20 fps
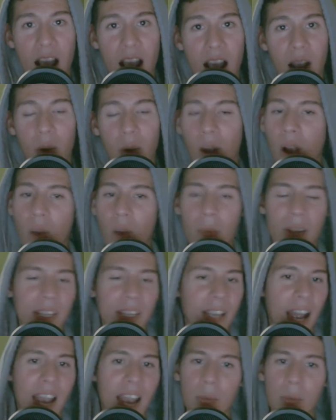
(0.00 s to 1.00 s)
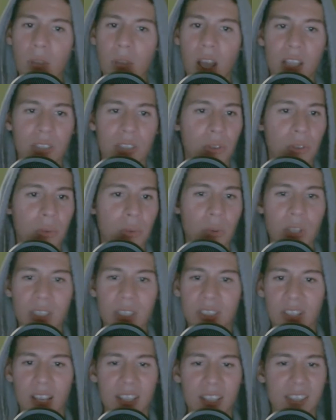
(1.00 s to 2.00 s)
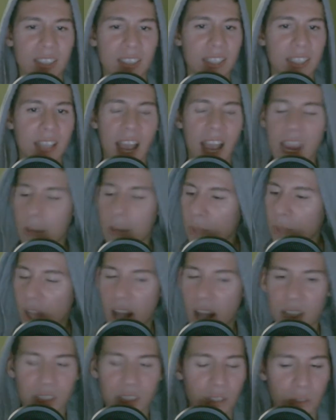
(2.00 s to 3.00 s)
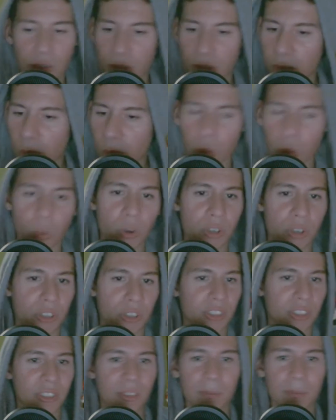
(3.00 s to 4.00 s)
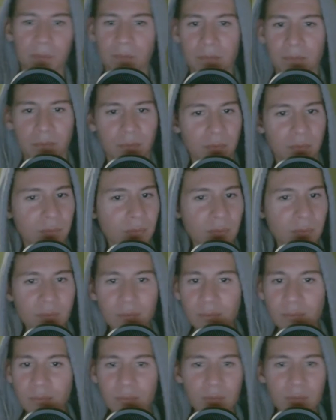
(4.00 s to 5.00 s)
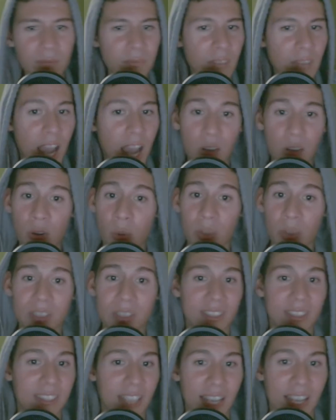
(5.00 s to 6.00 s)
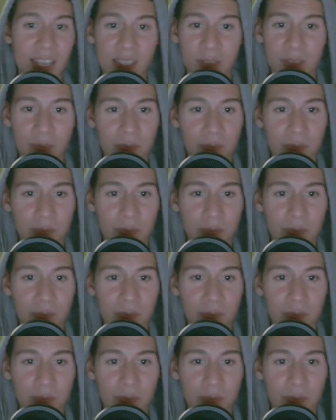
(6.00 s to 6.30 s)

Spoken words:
Oh my, I am lost for words, honestly. I am lost for words. I don't know what to say.